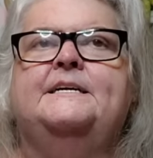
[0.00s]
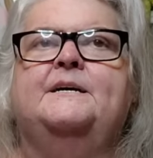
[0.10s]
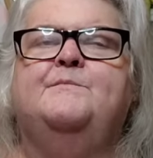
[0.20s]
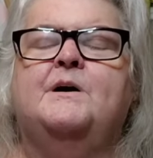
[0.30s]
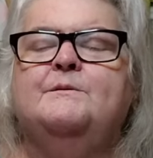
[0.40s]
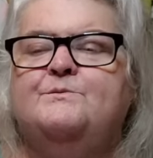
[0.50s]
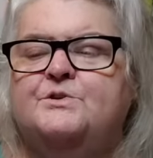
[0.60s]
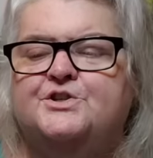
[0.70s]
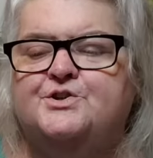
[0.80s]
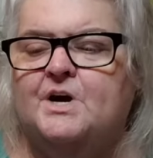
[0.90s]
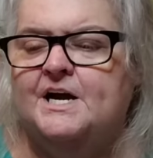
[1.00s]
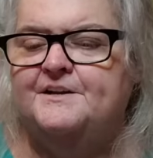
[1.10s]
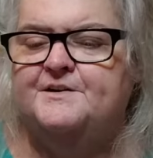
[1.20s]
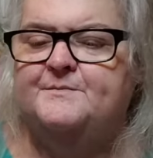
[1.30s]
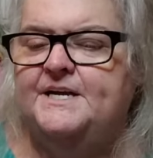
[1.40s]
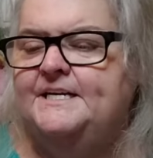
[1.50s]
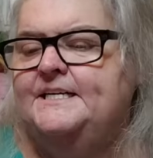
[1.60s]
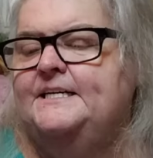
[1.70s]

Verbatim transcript: and I probably would have tried to make